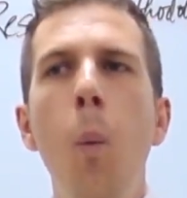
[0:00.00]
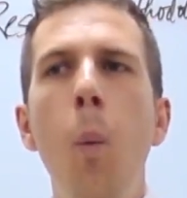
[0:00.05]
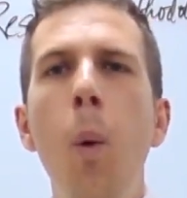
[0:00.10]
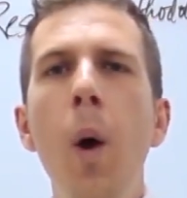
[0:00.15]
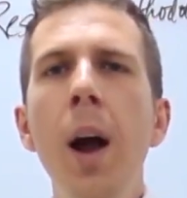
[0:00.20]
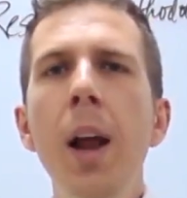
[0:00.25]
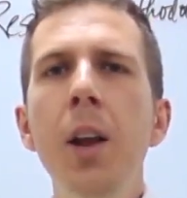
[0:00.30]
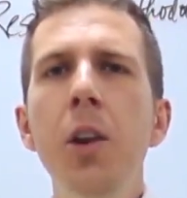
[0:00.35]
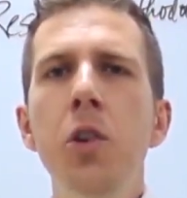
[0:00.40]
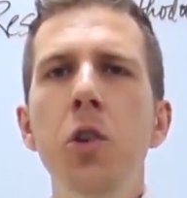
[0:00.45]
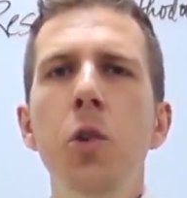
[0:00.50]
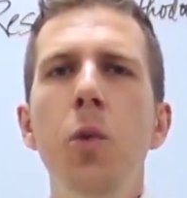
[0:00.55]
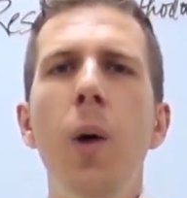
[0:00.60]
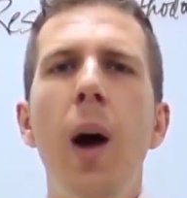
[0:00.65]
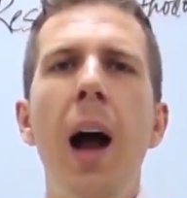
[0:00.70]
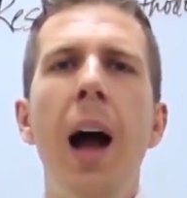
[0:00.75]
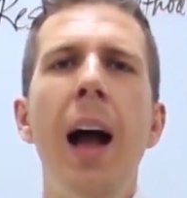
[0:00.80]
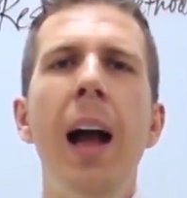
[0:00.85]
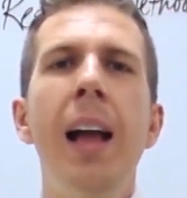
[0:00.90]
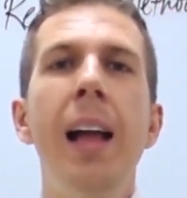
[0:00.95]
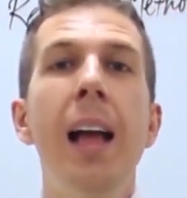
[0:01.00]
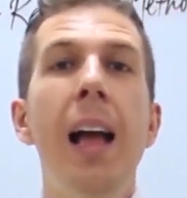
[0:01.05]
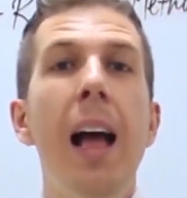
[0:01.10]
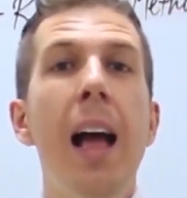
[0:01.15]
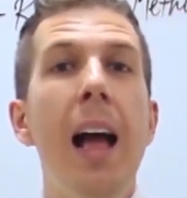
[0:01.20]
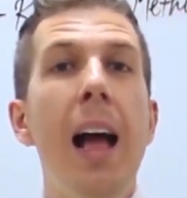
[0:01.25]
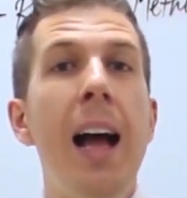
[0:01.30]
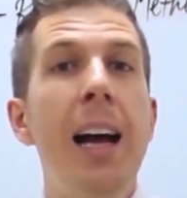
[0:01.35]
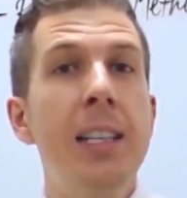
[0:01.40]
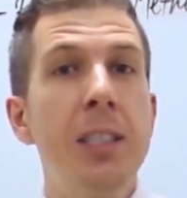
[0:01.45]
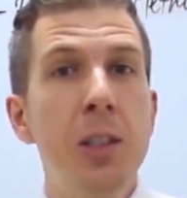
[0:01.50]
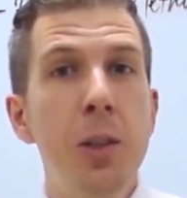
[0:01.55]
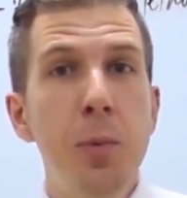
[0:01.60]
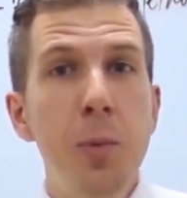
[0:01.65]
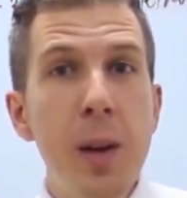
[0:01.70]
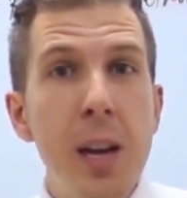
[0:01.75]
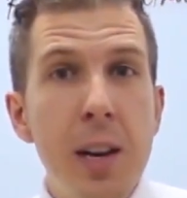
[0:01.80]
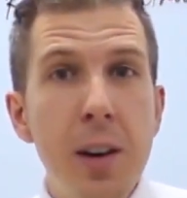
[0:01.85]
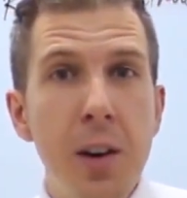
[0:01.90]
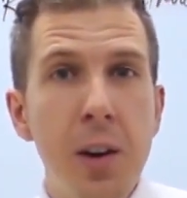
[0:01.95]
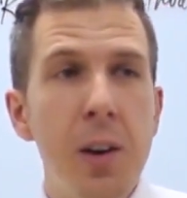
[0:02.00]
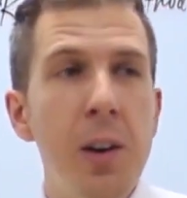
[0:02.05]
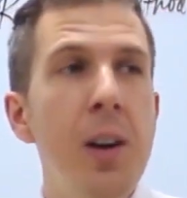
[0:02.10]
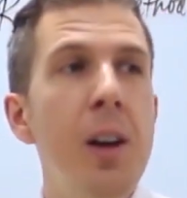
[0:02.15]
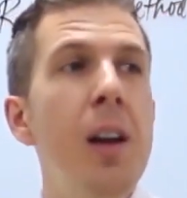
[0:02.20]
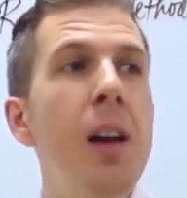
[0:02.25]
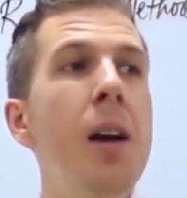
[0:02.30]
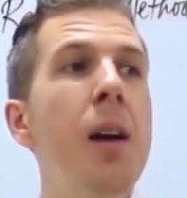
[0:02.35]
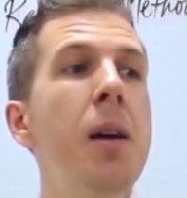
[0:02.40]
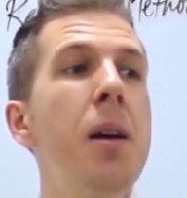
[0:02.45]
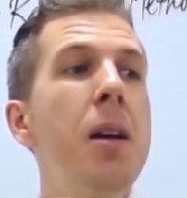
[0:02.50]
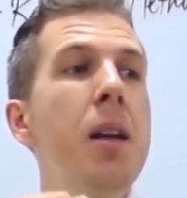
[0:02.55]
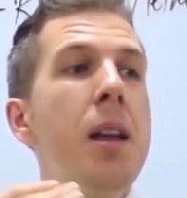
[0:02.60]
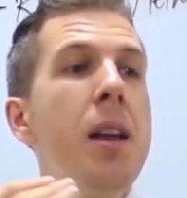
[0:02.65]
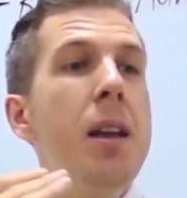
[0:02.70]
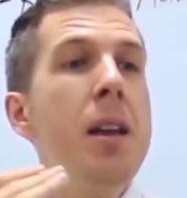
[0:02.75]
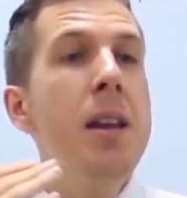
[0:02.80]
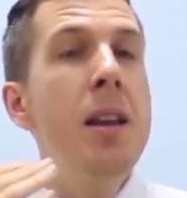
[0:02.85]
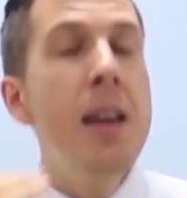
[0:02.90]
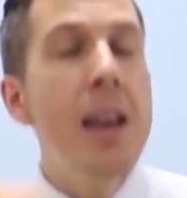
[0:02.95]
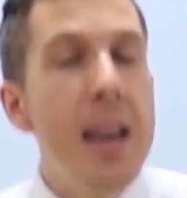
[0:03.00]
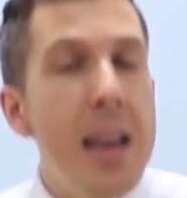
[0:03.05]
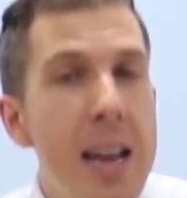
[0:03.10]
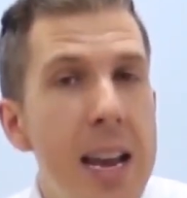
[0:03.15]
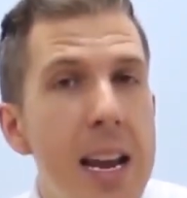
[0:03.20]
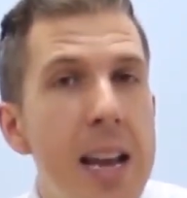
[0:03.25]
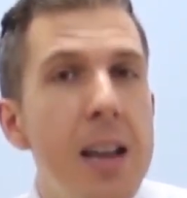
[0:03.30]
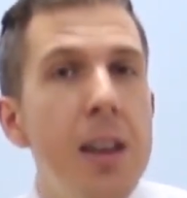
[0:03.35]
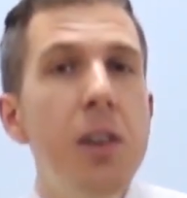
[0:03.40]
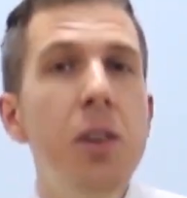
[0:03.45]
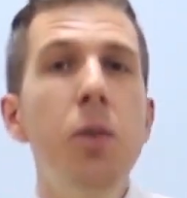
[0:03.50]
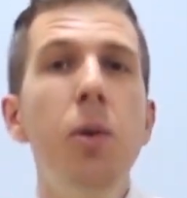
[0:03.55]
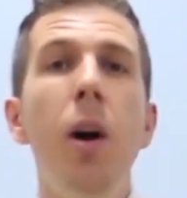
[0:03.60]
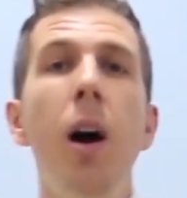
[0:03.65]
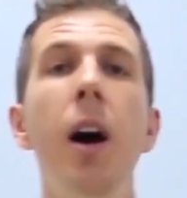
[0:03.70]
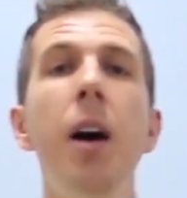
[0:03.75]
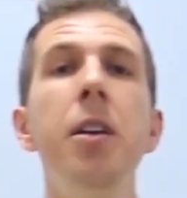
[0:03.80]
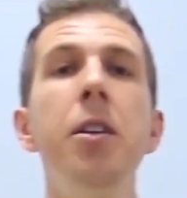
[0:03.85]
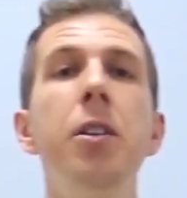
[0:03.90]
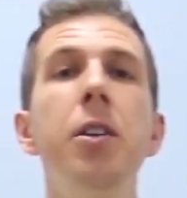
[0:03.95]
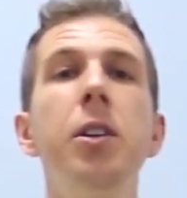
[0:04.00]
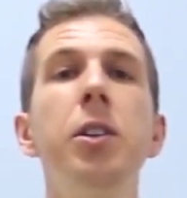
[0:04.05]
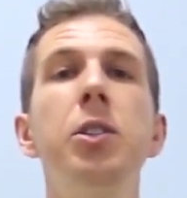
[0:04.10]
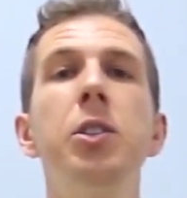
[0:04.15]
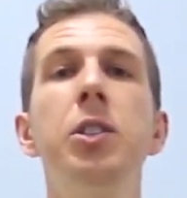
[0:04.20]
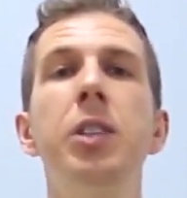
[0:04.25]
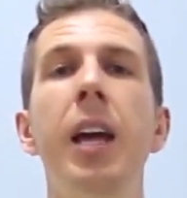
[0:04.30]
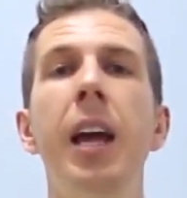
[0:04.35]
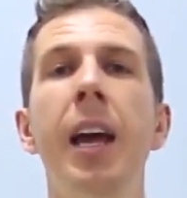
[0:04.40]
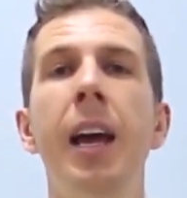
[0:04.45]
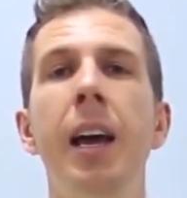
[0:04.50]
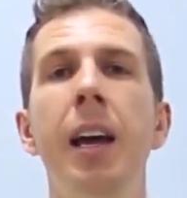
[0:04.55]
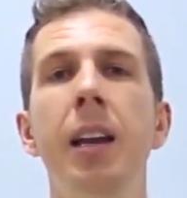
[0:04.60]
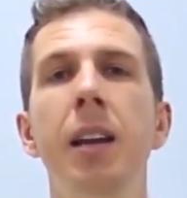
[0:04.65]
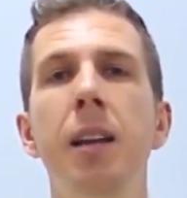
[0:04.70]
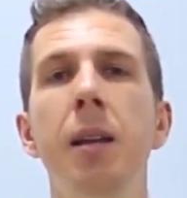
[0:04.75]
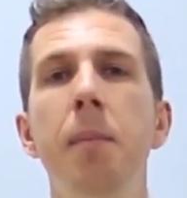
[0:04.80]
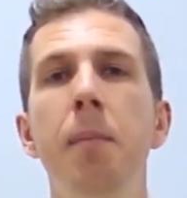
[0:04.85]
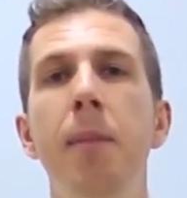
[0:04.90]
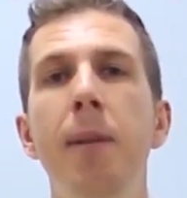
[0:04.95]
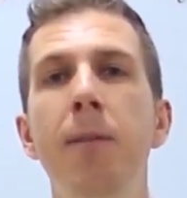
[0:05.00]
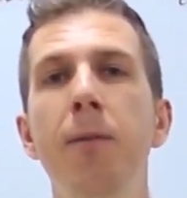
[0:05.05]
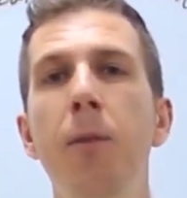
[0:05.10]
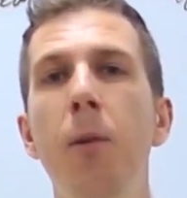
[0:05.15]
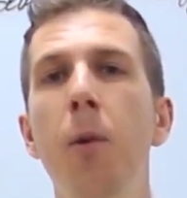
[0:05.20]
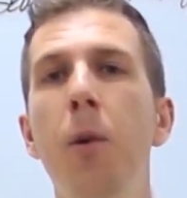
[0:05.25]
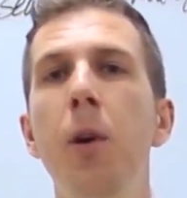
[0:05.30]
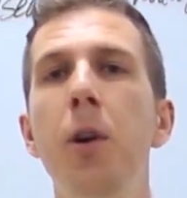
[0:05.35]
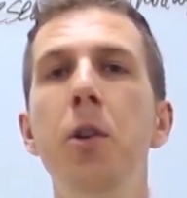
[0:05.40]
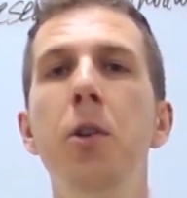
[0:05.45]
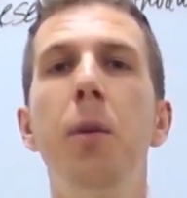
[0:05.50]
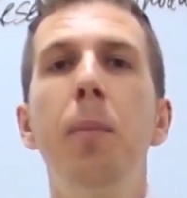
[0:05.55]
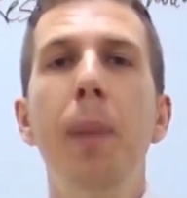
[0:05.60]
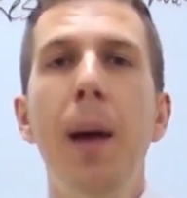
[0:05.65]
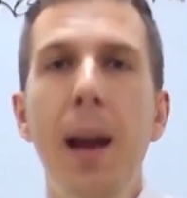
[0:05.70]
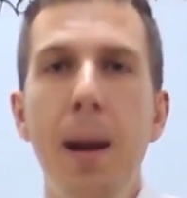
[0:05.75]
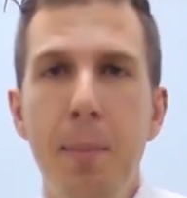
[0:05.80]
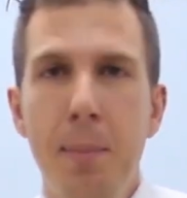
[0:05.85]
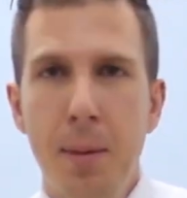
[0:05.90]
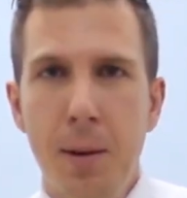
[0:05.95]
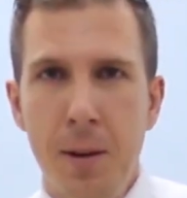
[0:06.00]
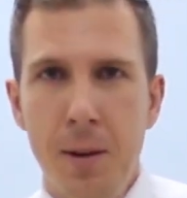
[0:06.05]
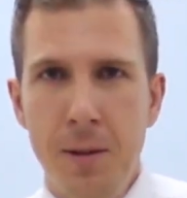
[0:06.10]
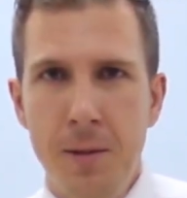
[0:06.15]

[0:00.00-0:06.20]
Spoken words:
What do I, as the reader, need to understand before your paper?